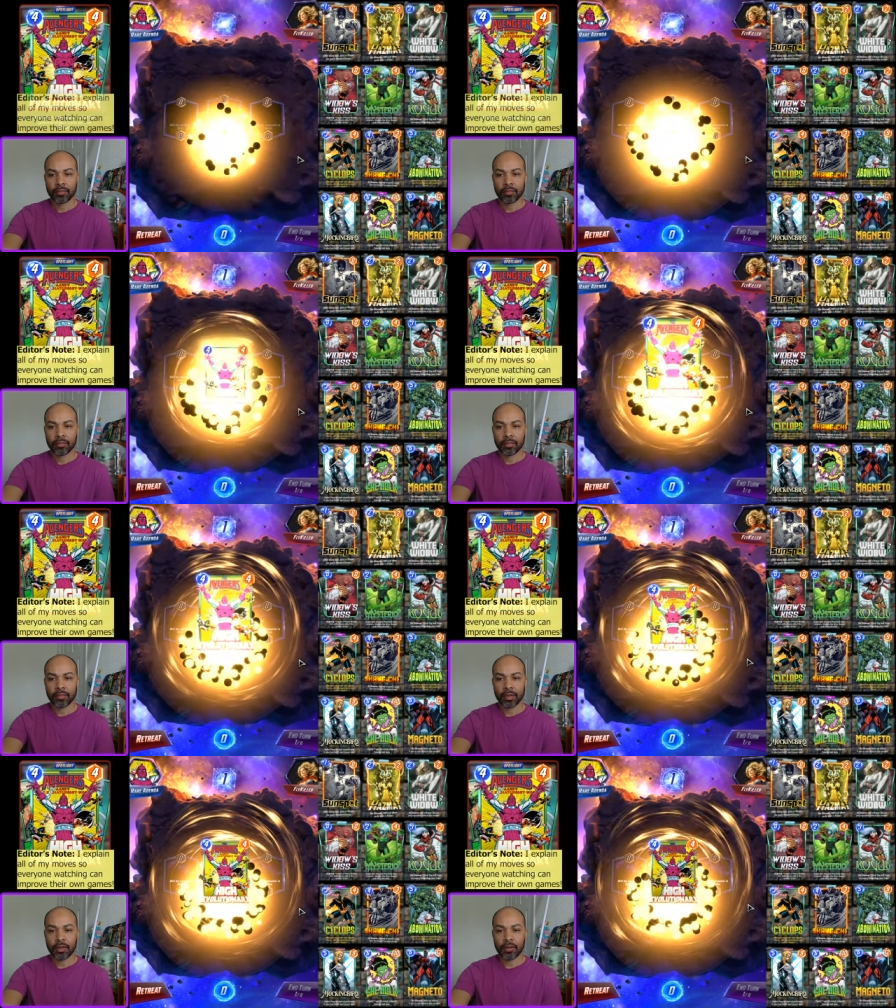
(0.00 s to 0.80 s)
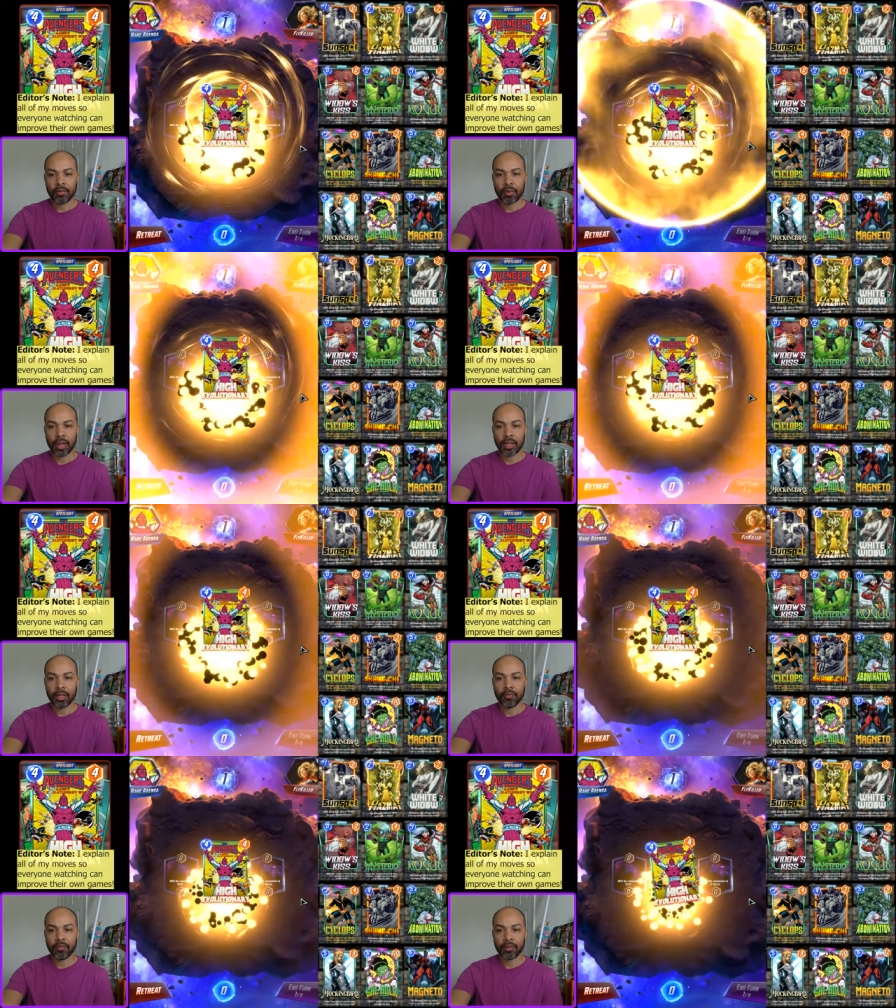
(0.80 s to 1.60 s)
All
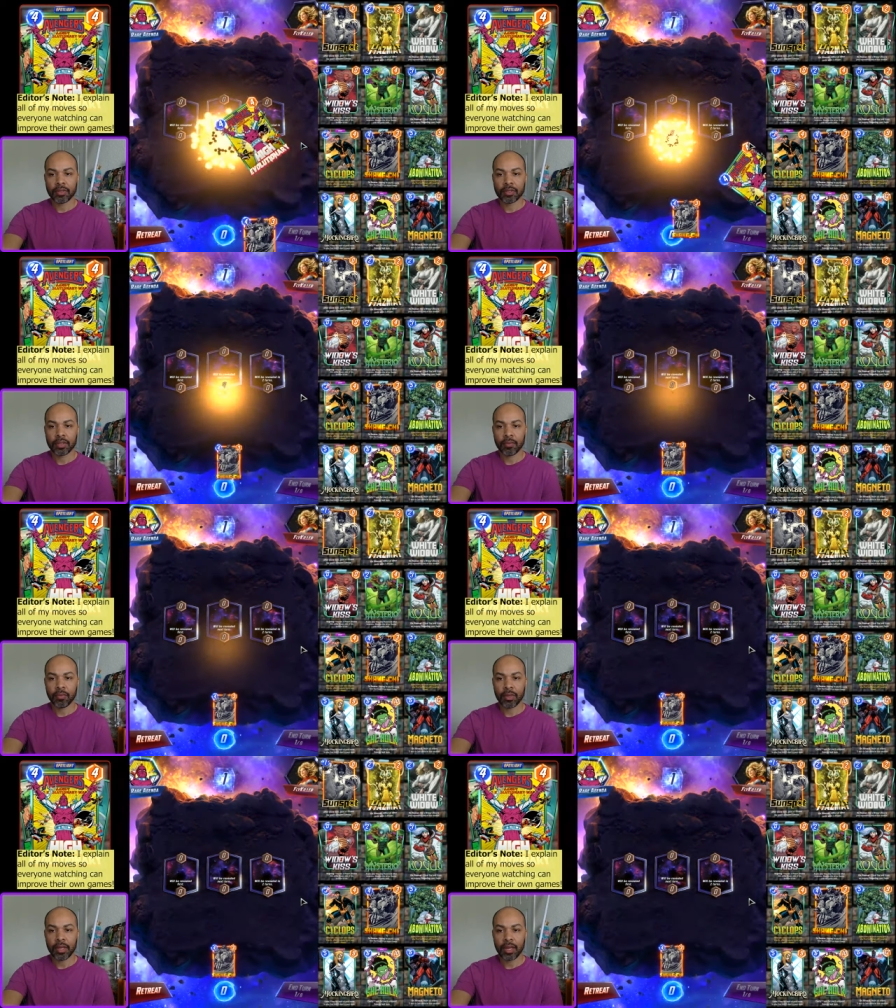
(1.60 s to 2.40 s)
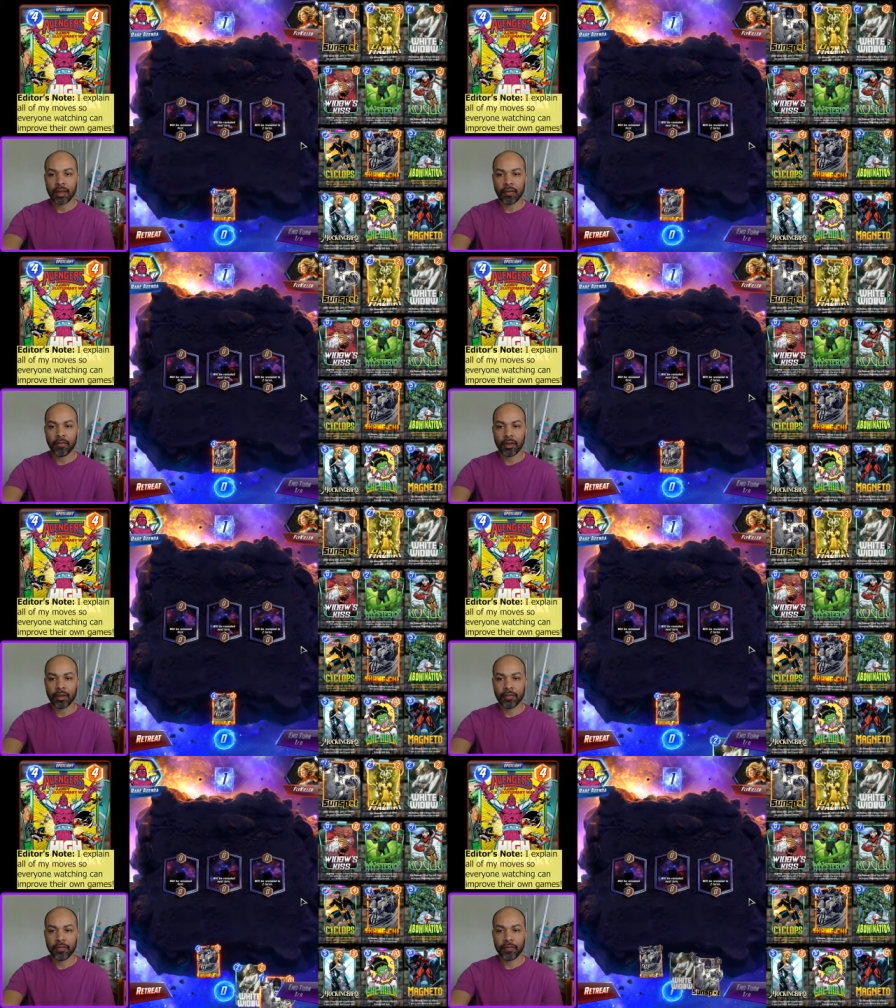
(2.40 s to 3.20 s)
Alrighty, first up we have
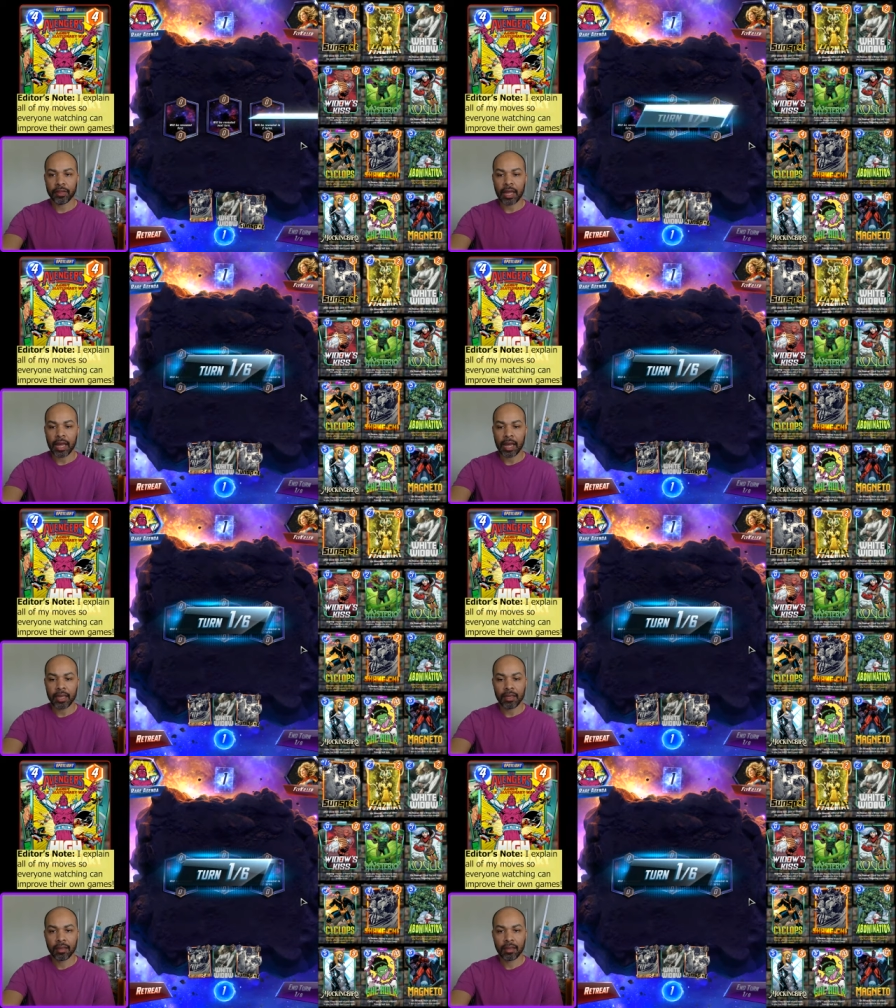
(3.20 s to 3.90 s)
Fly.